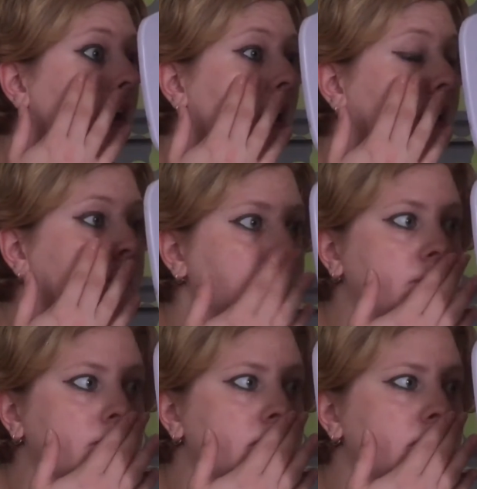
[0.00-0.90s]
And
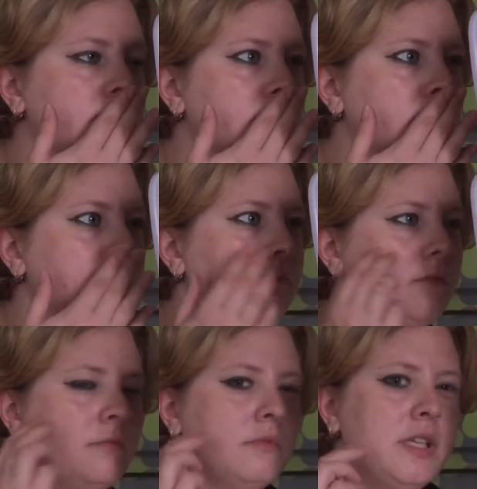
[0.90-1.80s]

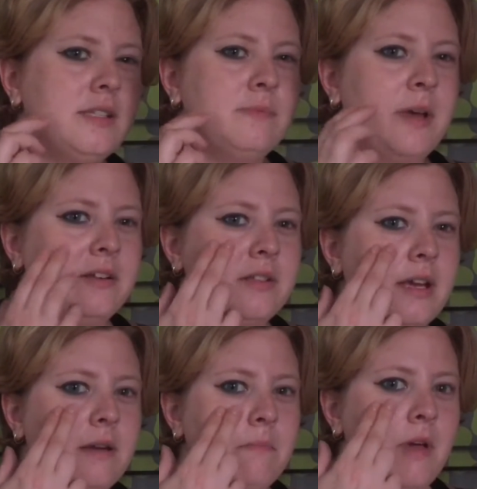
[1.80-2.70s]
it smells
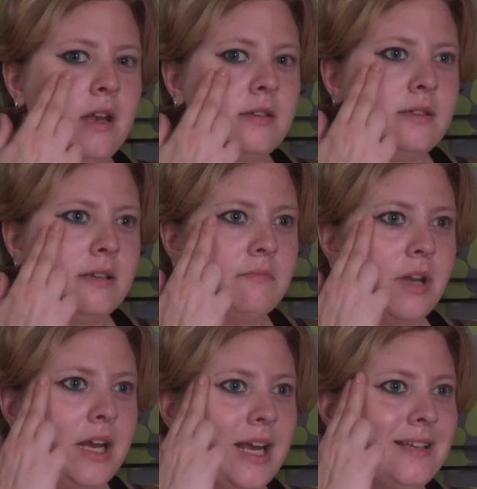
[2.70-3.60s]
like medicine,
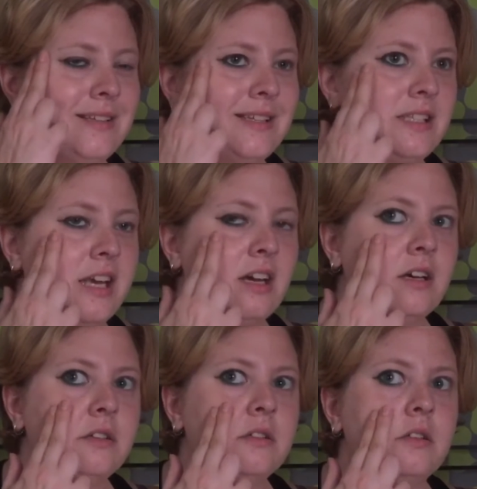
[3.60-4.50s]
but I guess it's like
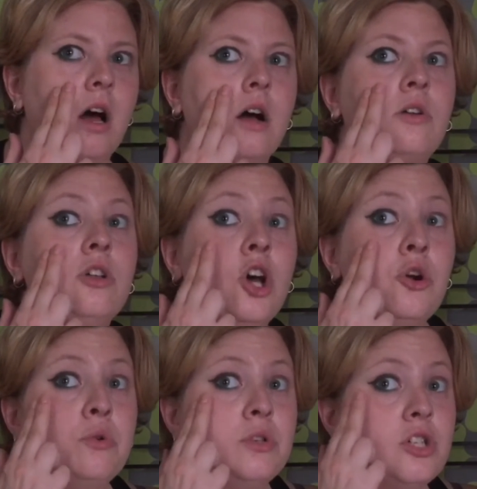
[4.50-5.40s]
a
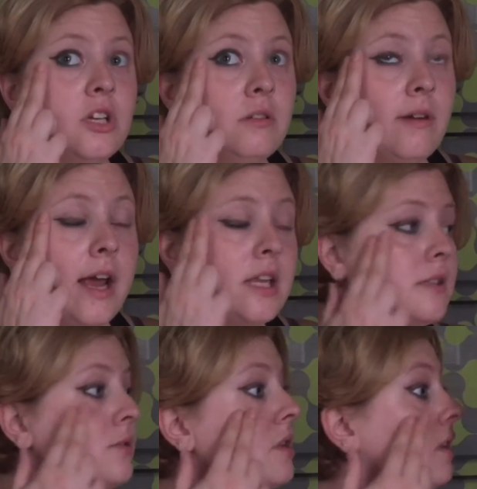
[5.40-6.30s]
glotion, right?
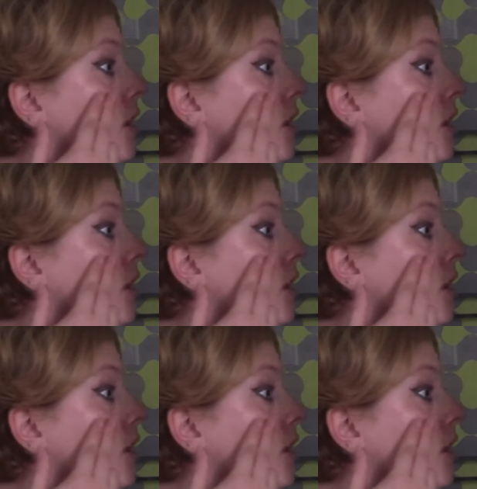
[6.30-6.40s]
So it's a